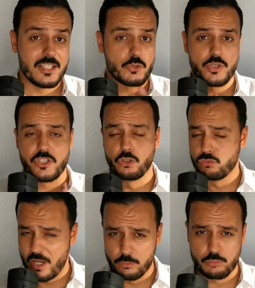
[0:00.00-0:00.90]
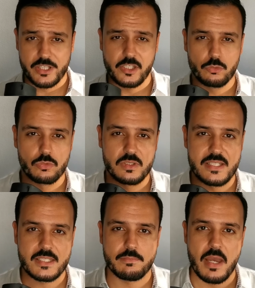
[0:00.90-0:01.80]
This was a groundbreaking
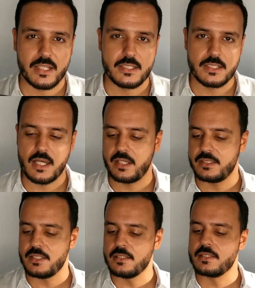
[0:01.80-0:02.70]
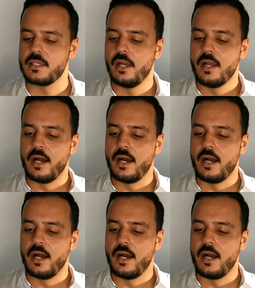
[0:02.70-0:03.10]
release back in the 90s,